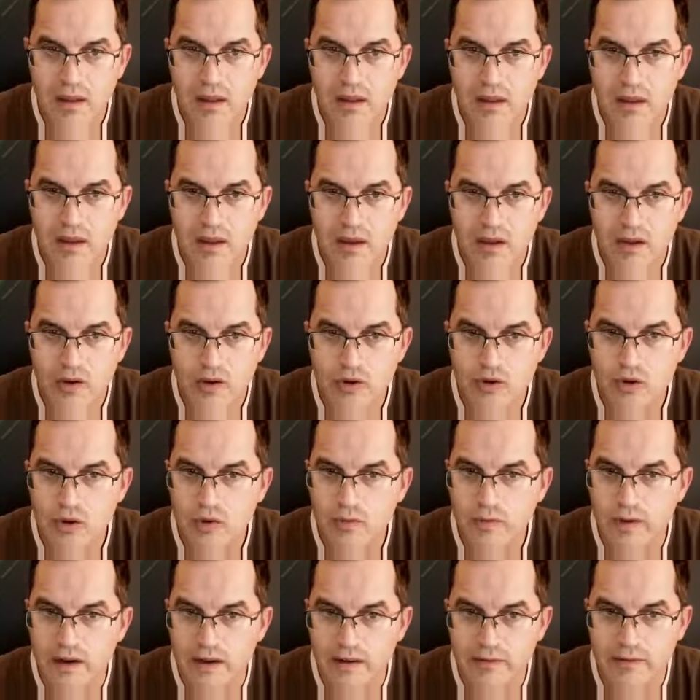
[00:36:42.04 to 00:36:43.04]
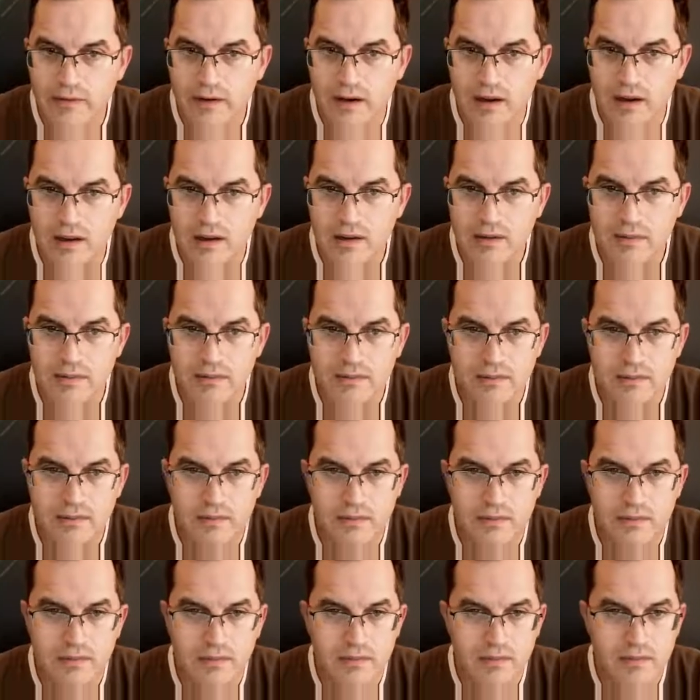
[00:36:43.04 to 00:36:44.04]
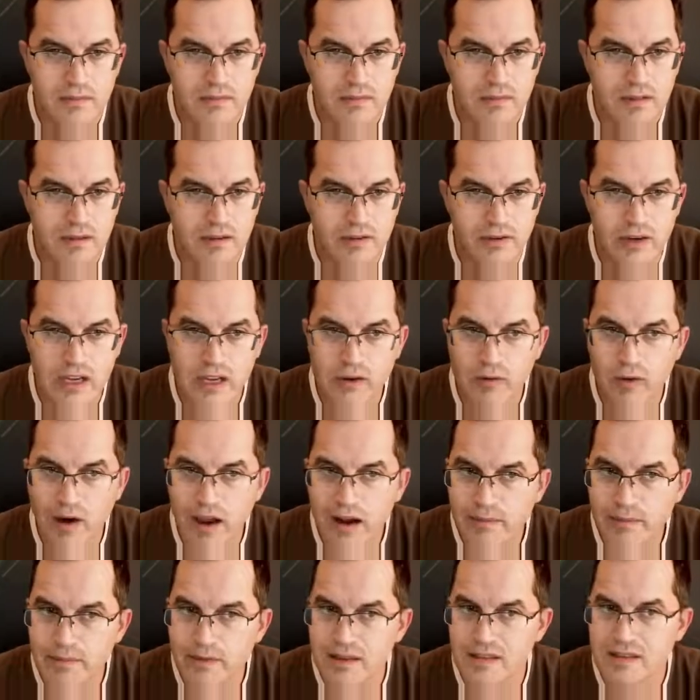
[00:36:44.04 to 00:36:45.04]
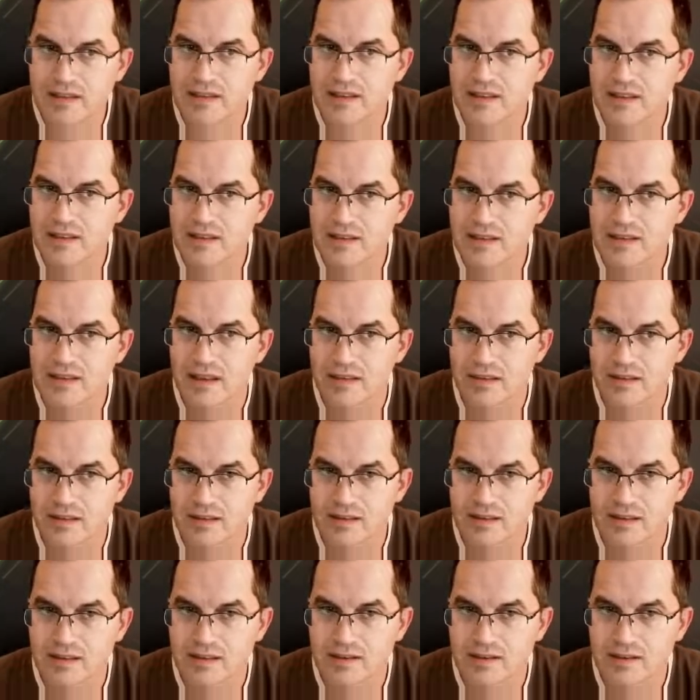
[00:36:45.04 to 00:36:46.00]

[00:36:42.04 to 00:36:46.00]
you should verify the requirements in the standards.